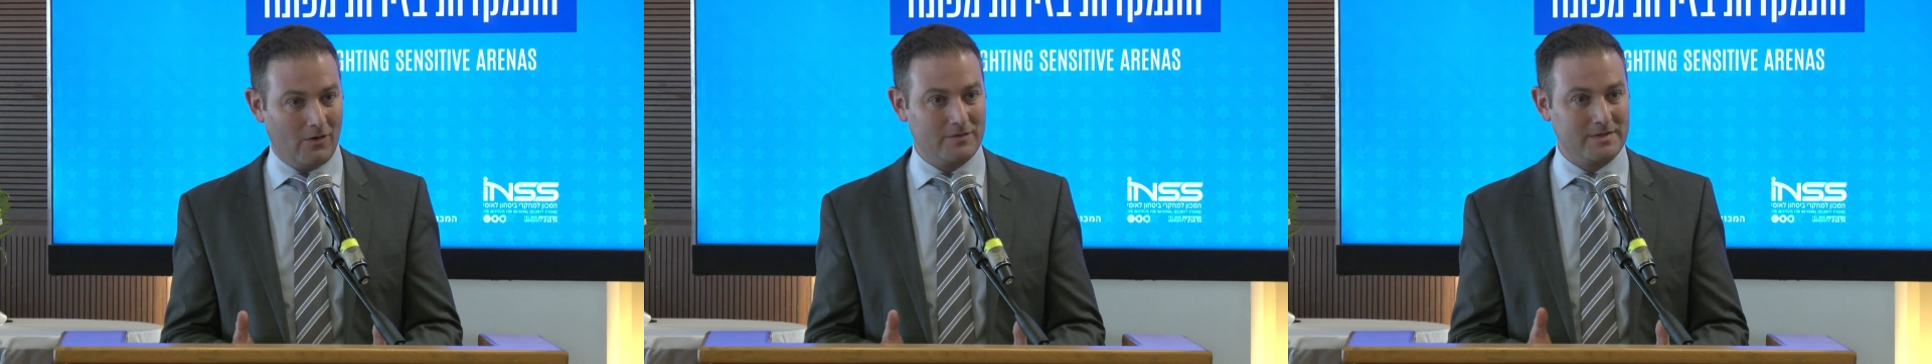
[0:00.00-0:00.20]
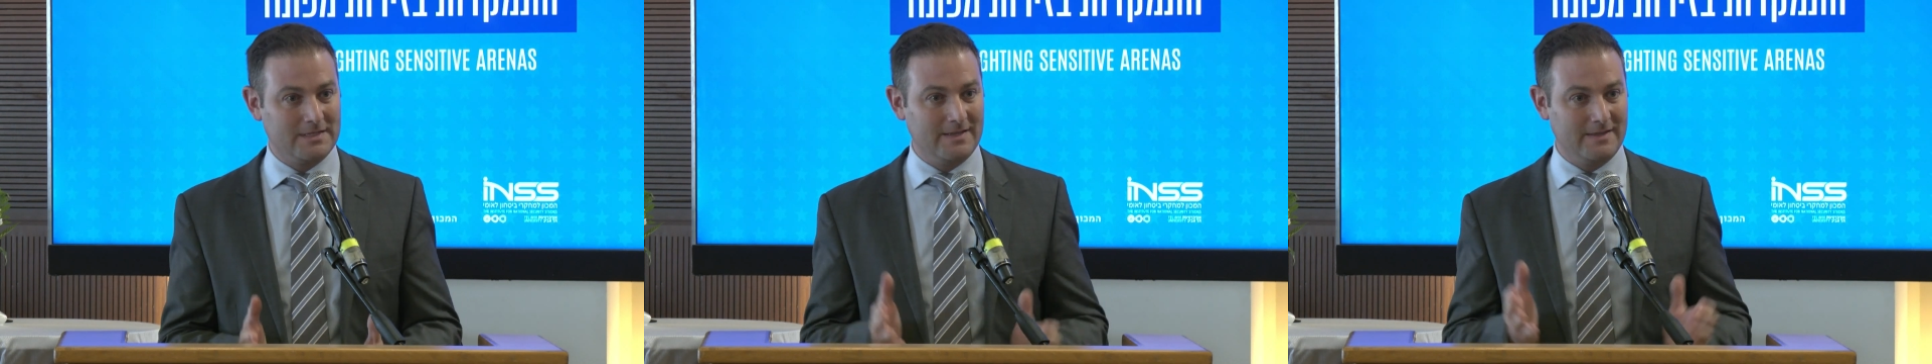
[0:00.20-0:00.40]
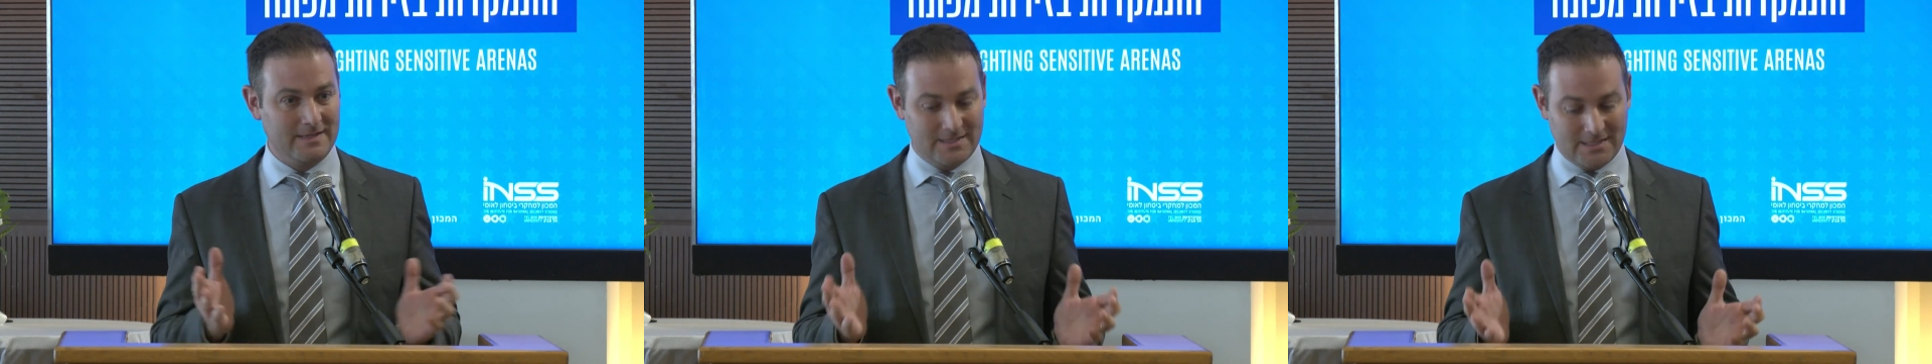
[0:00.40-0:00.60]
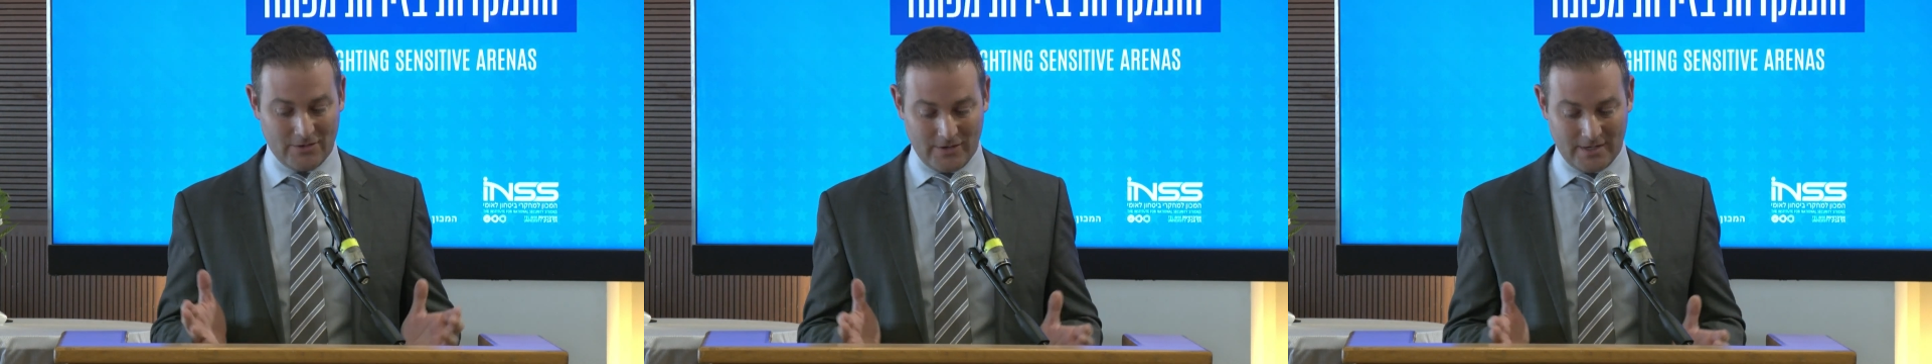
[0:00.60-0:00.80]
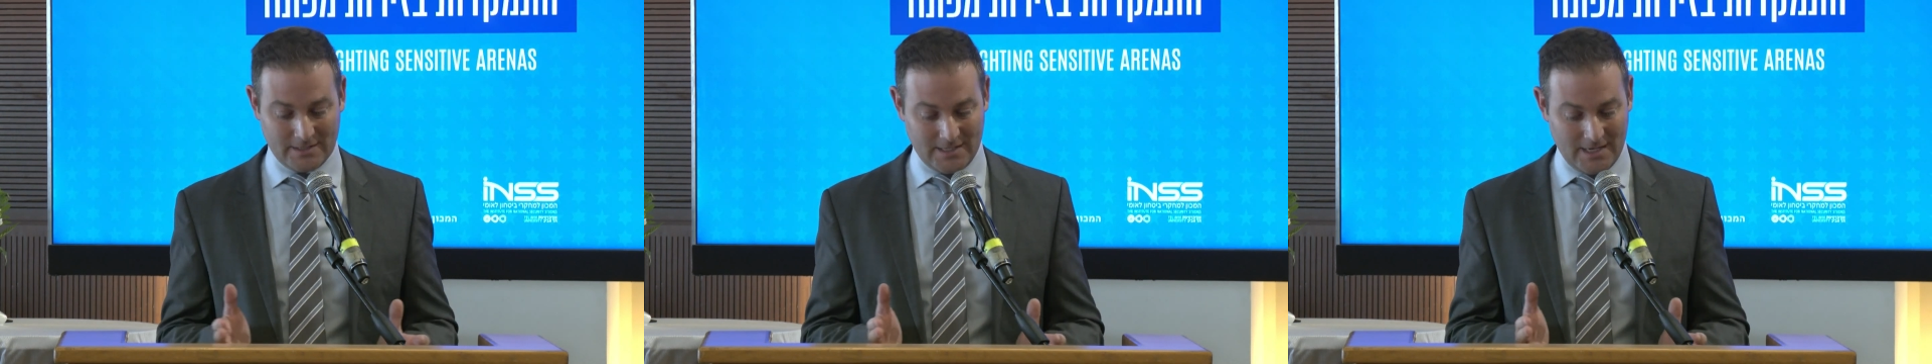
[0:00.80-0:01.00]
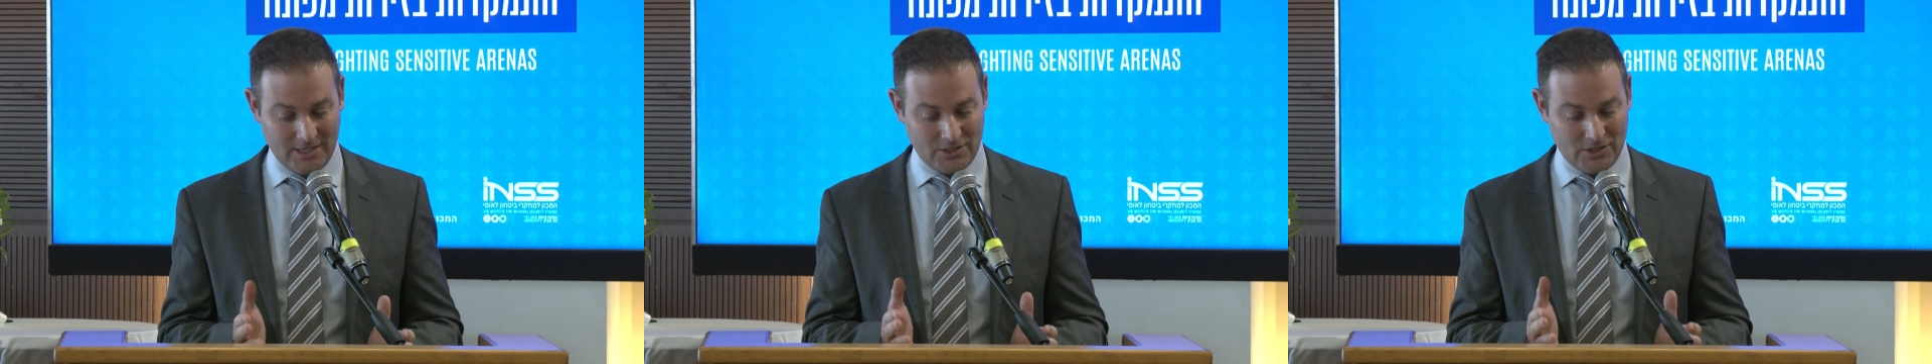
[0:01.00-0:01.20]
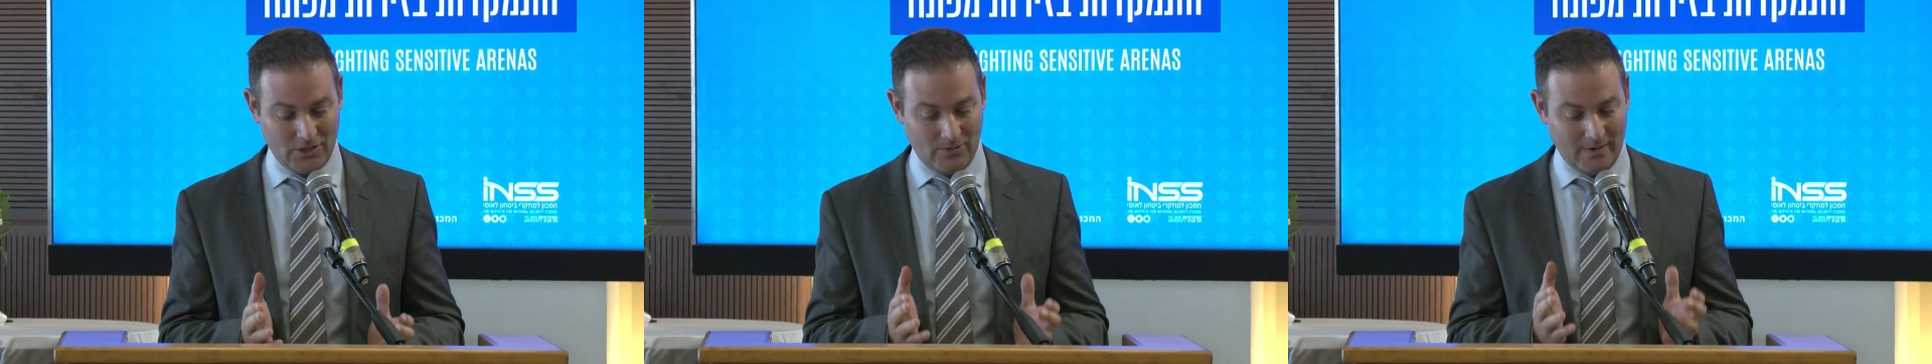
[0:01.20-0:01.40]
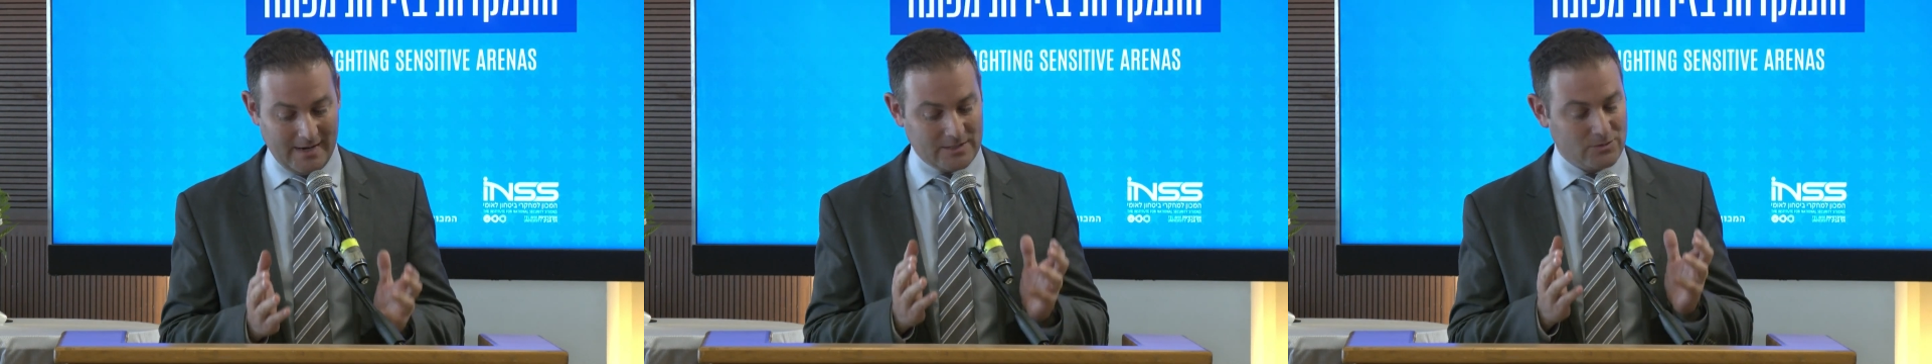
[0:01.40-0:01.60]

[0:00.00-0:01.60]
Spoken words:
obviously, the serious issue.